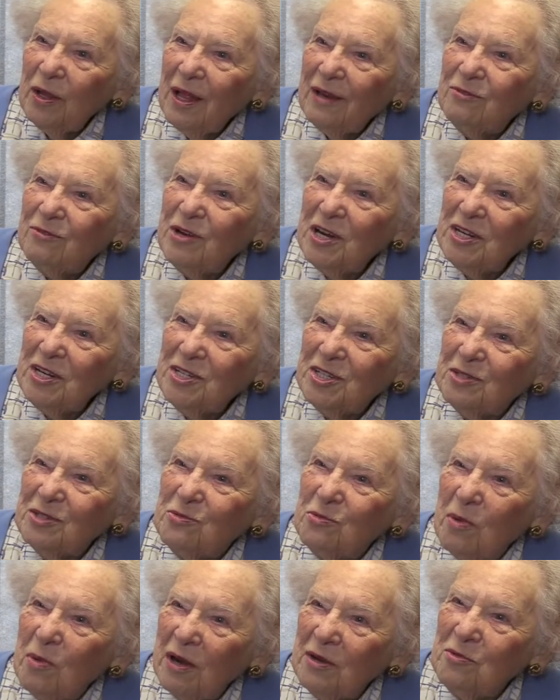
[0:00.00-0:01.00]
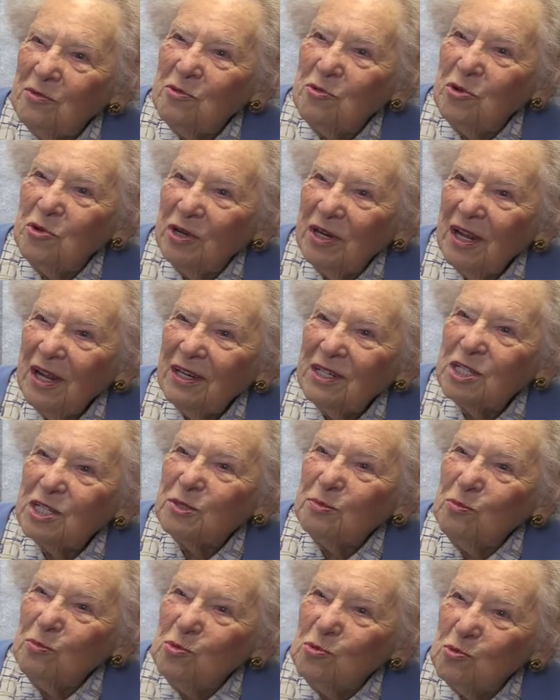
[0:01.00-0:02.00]
rented one
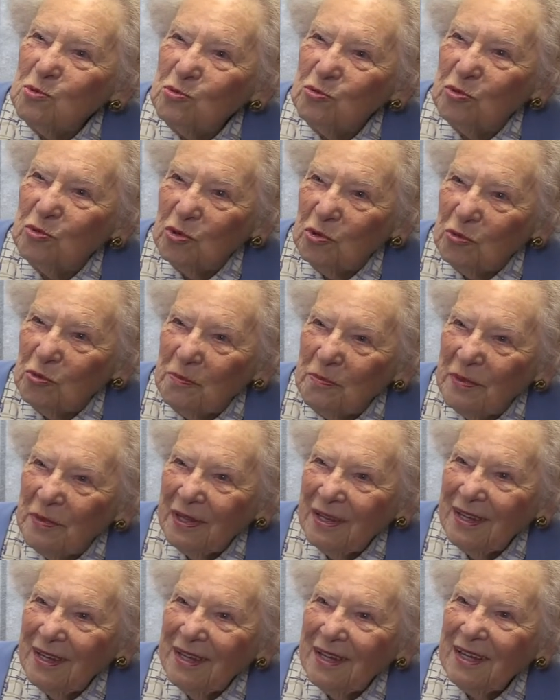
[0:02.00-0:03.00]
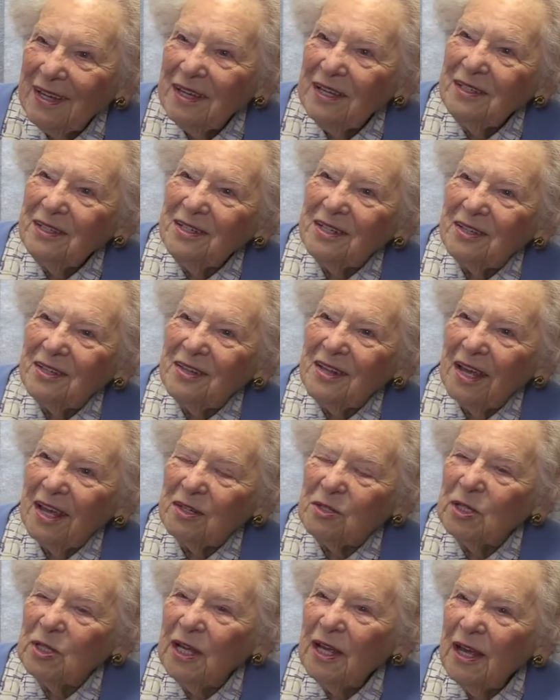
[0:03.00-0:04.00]
small room in
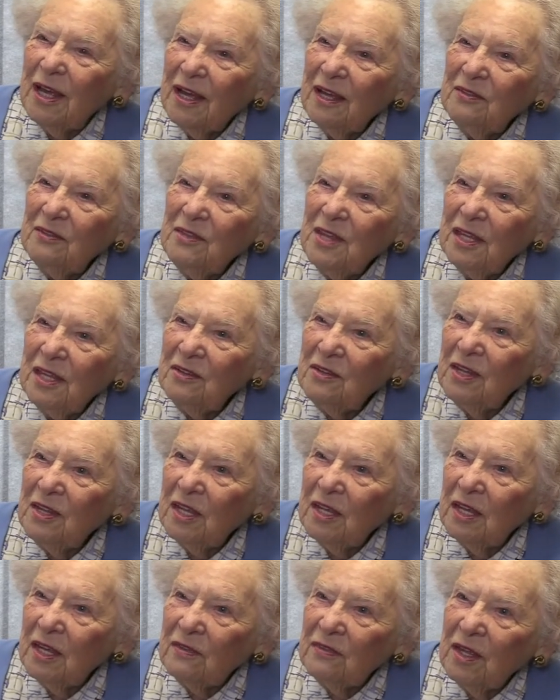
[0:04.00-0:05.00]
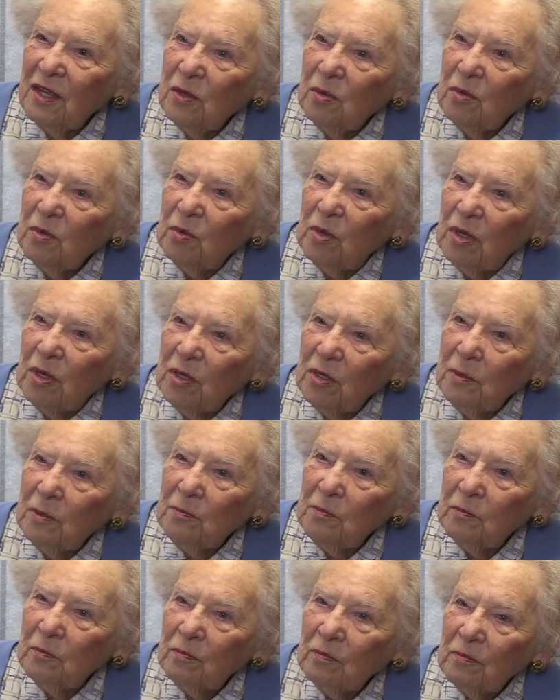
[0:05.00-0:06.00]
that, and then they
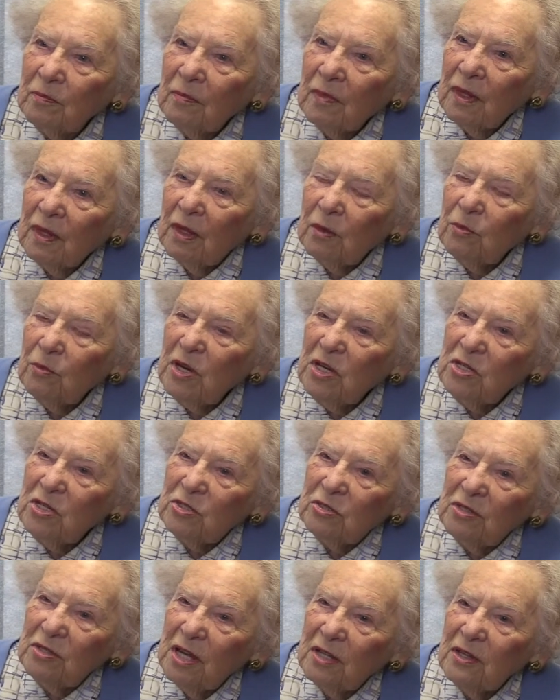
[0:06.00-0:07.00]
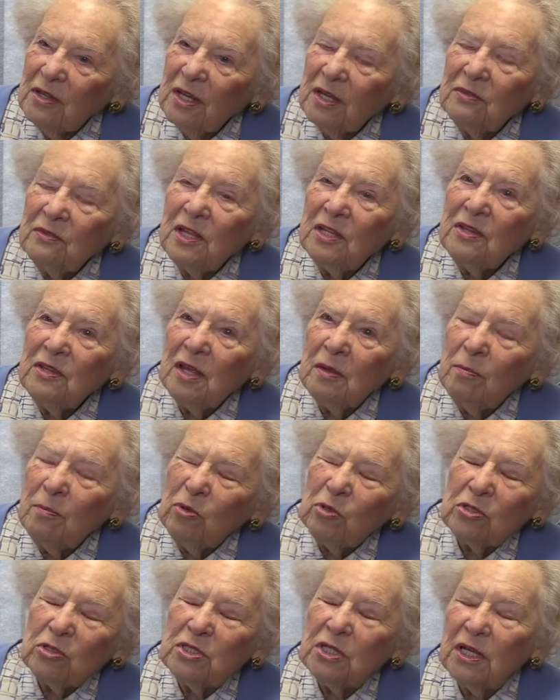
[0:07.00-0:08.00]
went to another, and then they
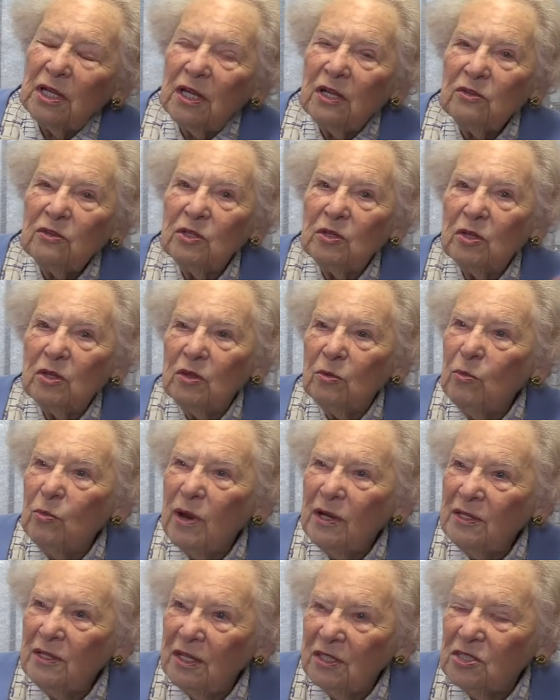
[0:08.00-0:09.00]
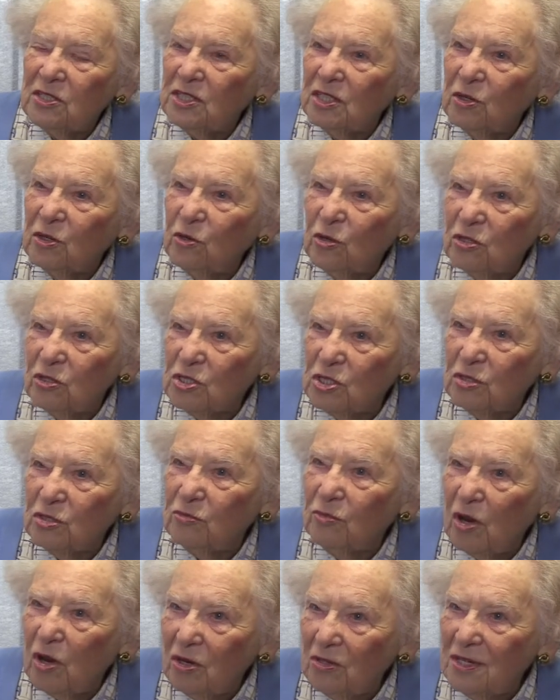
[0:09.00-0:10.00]
built the one that's across the
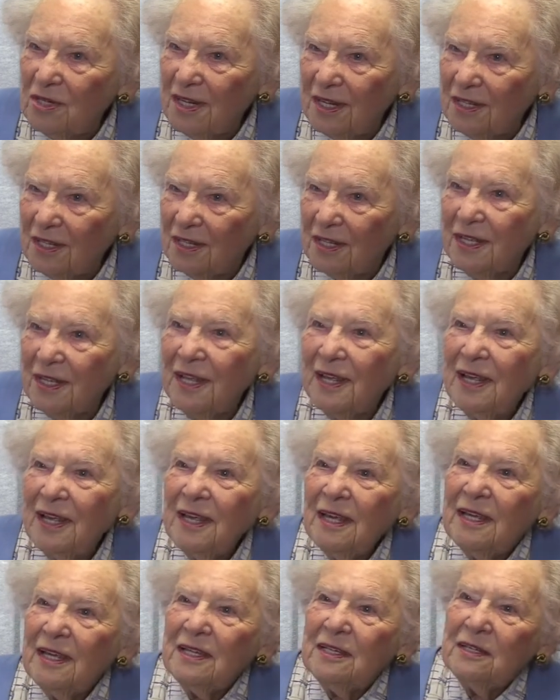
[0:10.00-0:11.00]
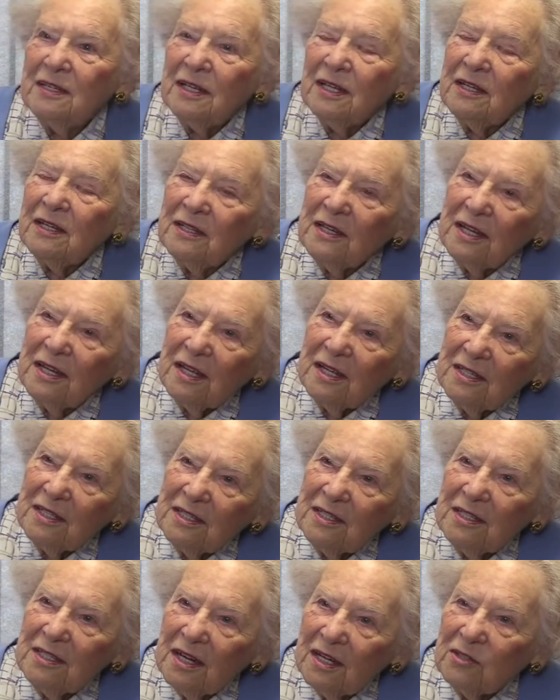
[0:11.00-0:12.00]
road here in
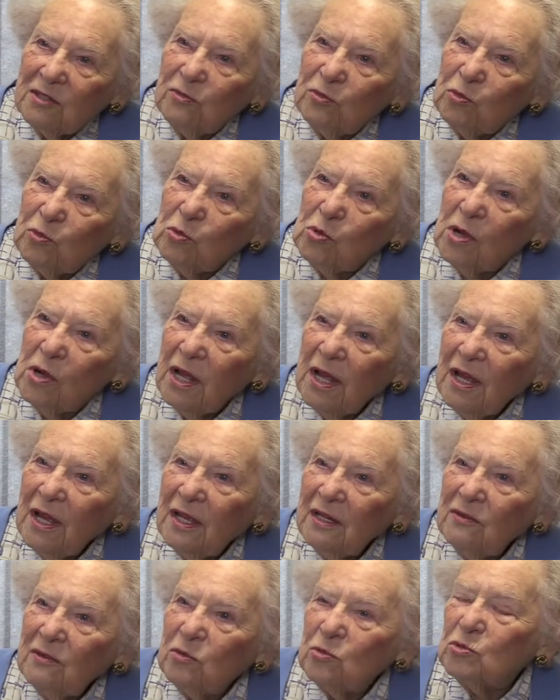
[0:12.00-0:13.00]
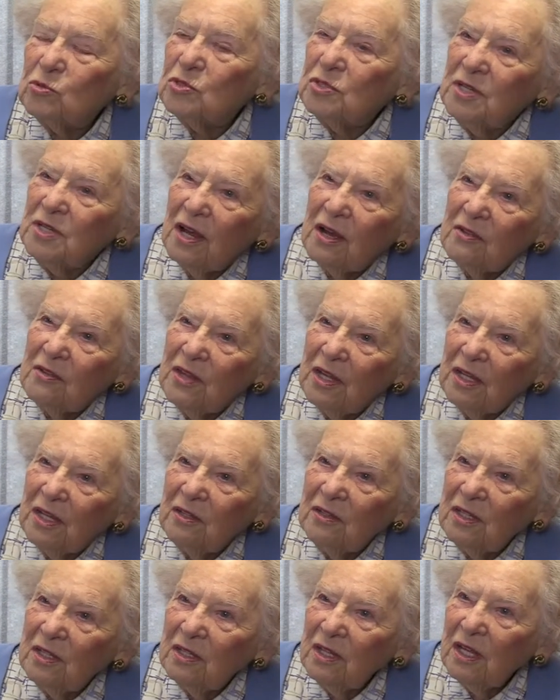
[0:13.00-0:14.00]
1894, and of course now they're
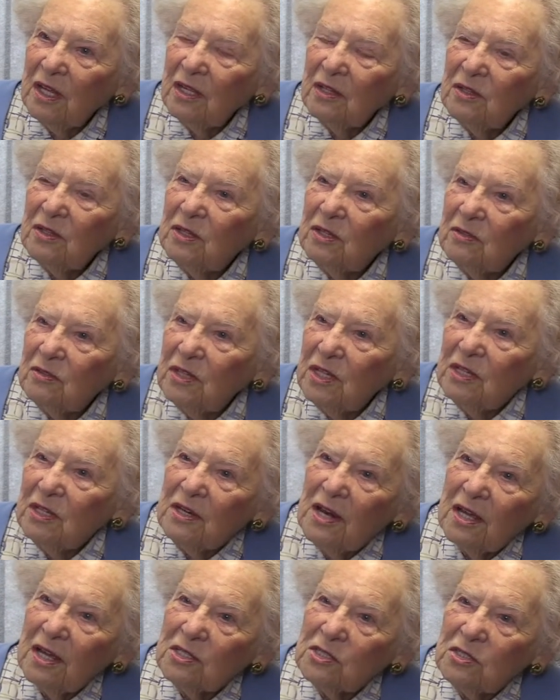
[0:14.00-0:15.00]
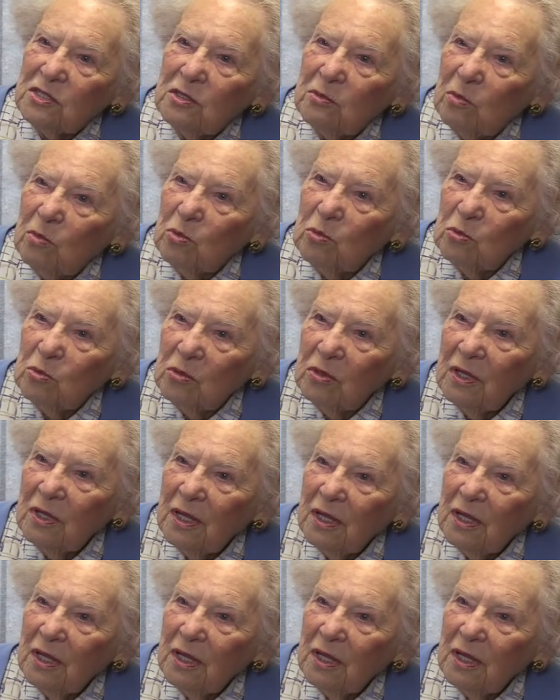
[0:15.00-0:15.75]
in the Knysna Mall.